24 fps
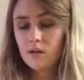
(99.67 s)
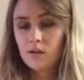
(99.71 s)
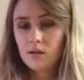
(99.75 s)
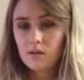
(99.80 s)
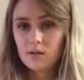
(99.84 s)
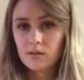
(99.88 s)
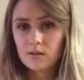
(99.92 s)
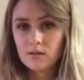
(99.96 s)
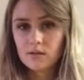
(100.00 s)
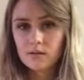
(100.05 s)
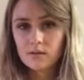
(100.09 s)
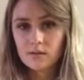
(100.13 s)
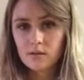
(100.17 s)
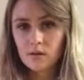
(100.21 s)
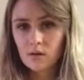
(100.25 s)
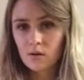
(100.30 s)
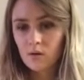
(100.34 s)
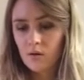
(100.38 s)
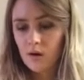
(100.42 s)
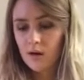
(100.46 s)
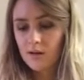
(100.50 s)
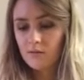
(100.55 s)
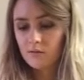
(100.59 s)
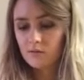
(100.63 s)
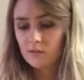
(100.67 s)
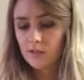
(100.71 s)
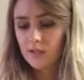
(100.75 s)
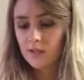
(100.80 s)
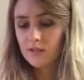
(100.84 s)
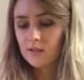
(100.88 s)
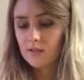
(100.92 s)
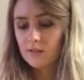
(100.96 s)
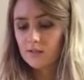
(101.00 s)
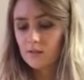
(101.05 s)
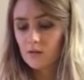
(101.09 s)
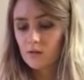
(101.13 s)
And so I've
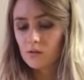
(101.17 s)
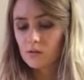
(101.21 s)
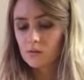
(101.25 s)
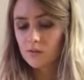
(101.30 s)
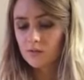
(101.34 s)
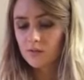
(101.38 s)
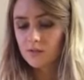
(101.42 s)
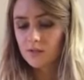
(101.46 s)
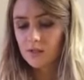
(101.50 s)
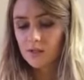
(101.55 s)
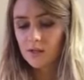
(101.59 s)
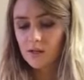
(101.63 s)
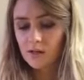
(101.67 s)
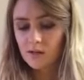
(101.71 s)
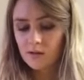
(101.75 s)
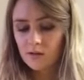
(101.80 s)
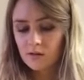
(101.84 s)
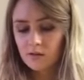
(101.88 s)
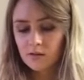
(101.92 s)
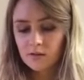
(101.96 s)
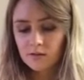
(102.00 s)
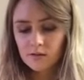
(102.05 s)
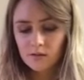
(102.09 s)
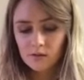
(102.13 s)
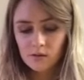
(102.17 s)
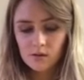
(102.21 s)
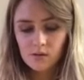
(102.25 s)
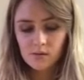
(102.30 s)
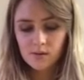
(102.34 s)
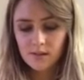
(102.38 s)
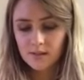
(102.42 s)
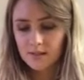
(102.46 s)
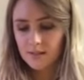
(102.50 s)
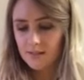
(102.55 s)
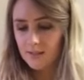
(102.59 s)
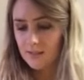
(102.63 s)
laid these all close together so you
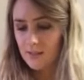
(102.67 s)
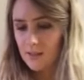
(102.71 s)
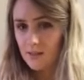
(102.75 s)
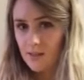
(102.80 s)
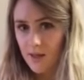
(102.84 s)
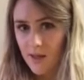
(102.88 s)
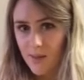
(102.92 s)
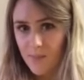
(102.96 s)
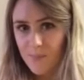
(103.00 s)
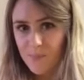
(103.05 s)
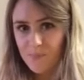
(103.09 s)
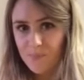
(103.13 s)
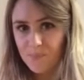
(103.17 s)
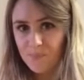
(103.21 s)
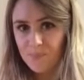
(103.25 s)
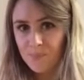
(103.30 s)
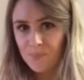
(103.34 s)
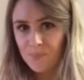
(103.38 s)
can see them.